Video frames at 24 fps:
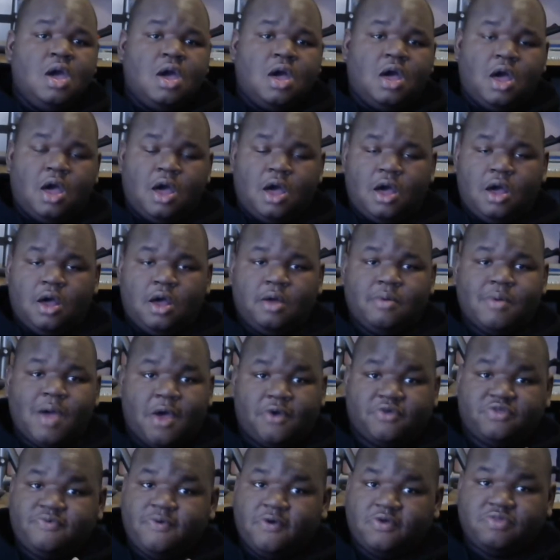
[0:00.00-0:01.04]
I
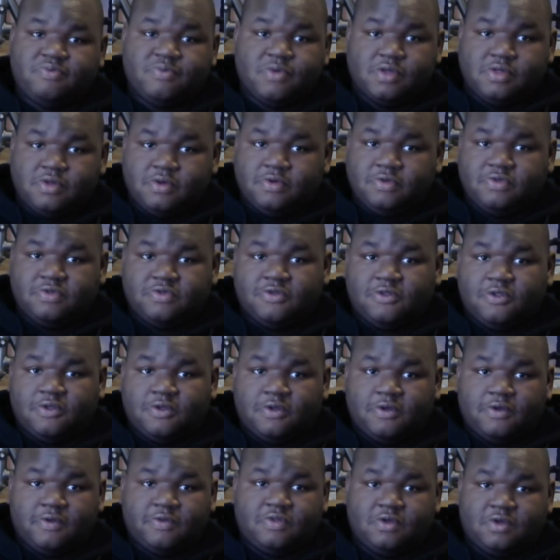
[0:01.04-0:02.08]
was supposed to be using
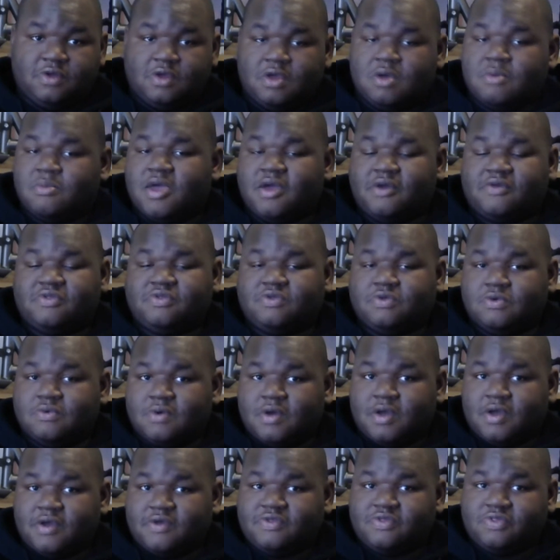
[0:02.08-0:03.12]
the
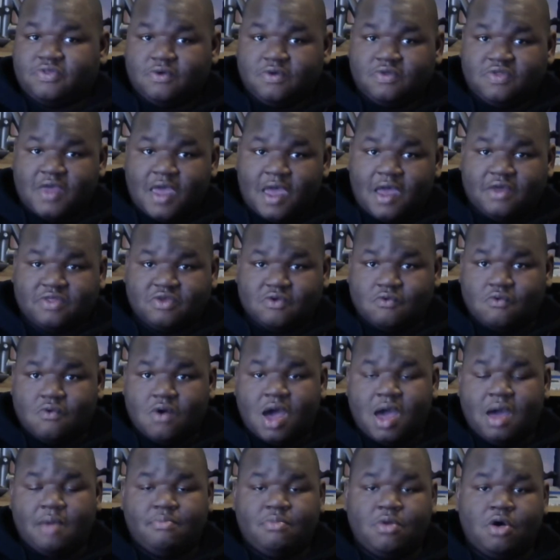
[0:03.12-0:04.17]
MX-US 3000
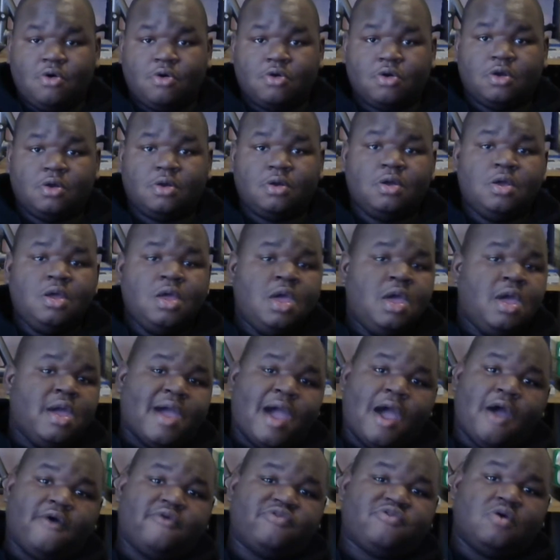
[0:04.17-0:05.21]
watt motor.
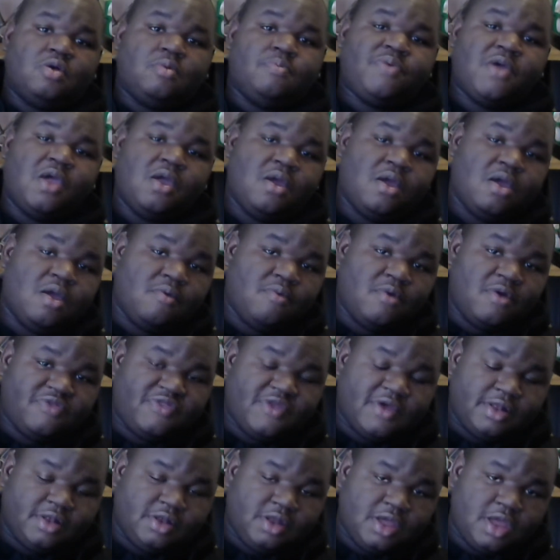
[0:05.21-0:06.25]
I was going to pair it with
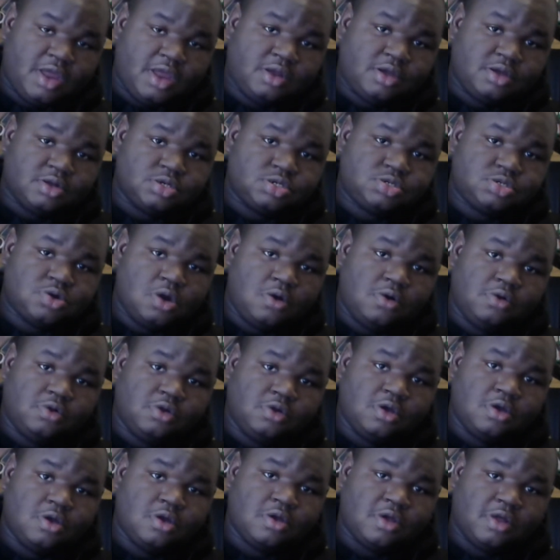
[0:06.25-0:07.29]
a LAN
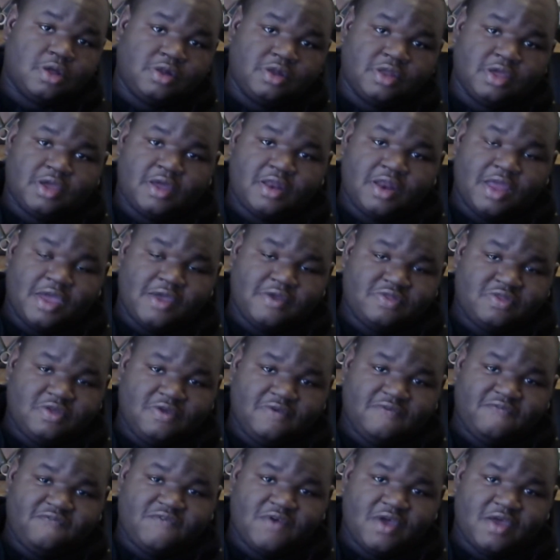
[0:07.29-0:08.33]
controller, a LAN 18
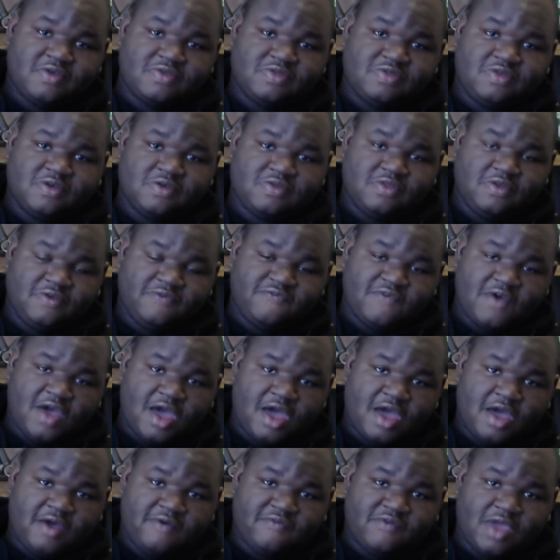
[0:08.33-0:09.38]
FET
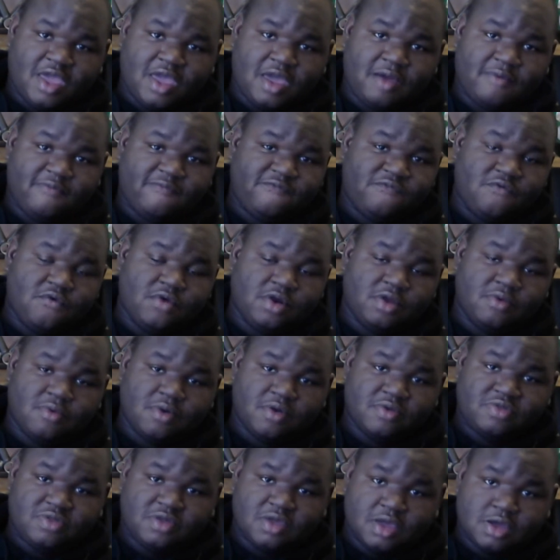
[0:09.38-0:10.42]
65 amp
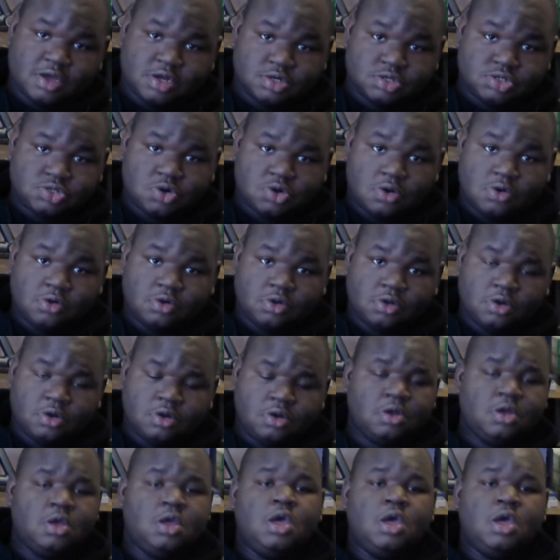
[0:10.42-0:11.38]
4110 controller.